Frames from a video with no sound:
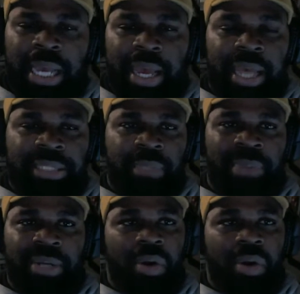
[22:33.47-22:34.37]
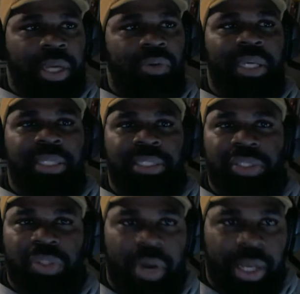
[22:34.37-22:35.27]
as a minority, you look at the
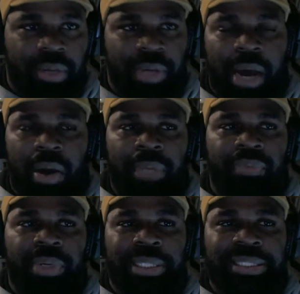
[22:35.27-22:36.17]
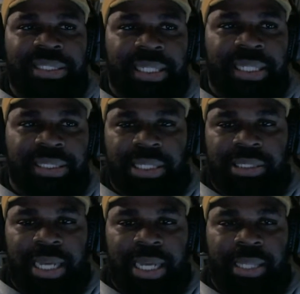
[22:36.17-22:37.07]
story and go, how unrealistic is this?
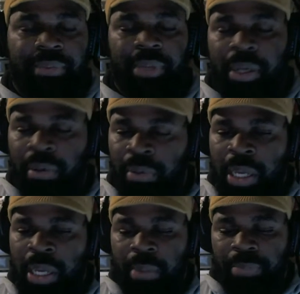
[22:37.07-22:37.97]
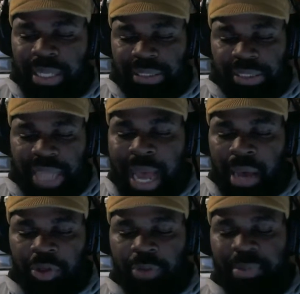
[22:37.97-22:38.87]
Like, but as a
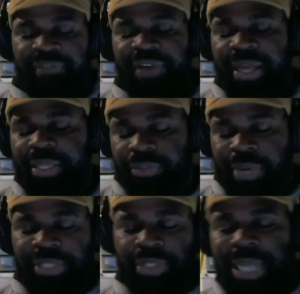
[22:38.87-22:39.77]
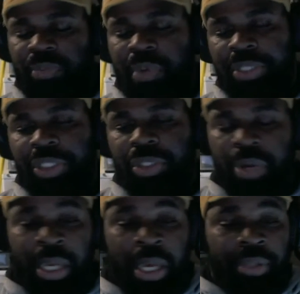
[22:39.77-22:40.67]
child, you're being fed this, right? So that's one
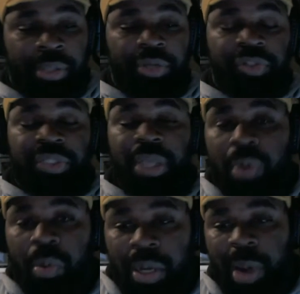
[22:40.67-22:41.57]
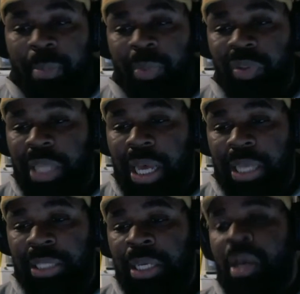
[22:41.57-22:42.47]
story. Then you say, well, what about
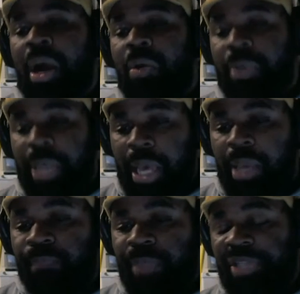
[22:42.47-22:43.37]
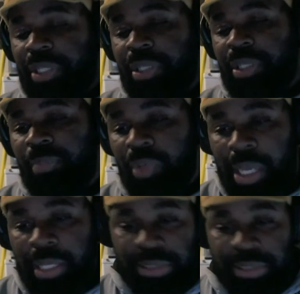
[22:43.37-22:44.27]
Mulan? Okay, that's good.
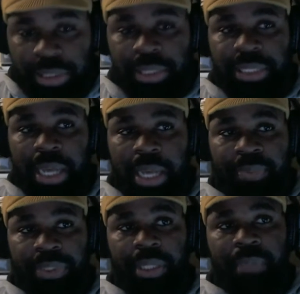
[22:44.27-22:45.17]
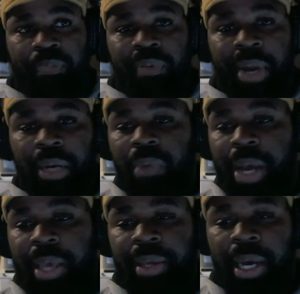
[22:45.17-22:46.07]
Mulan is a good example. It's a good
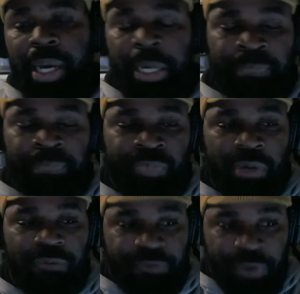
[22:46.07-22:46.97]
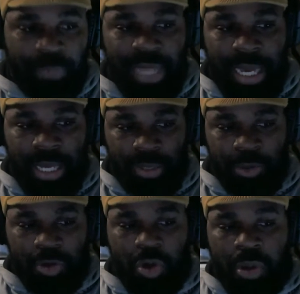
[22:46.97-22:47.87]
breakaway from the
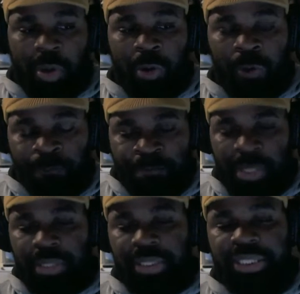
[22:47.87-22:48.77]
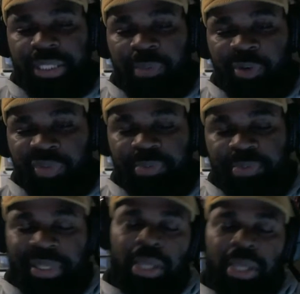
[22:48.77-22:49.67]
normal Disney movies.
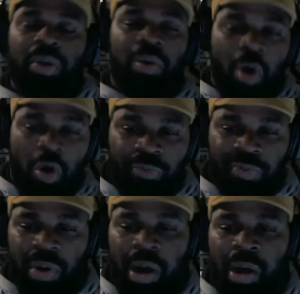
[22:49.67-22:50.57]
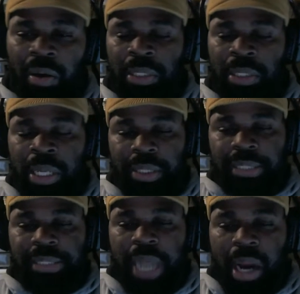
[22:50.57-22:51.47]
But then you go overall, the
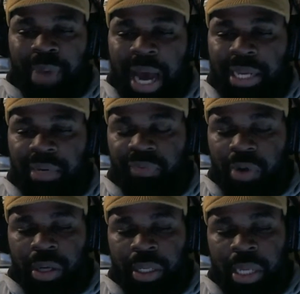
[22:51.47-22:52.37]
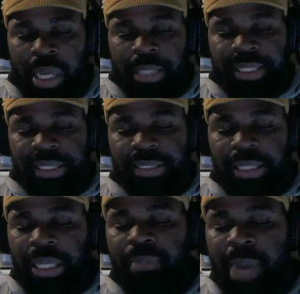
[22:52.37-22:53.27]
entire body of work tends to
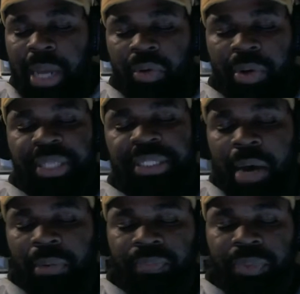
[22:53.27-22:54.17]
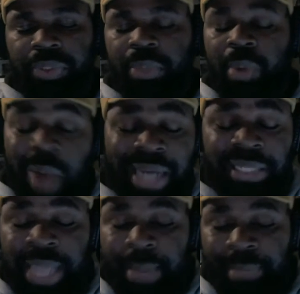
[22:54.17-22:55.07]
leave minorities out. You say, well, why
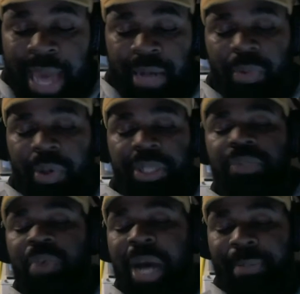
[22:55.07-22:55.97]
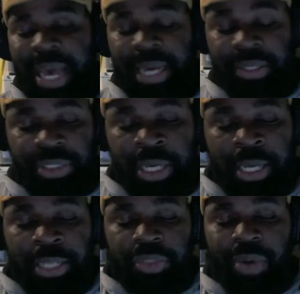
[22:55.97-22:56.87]
does that matter? Well, here's why it matters.
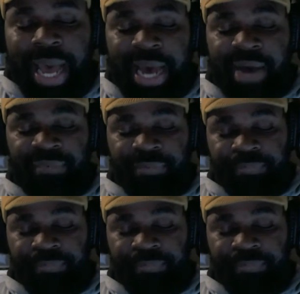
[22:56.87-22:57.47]
So I have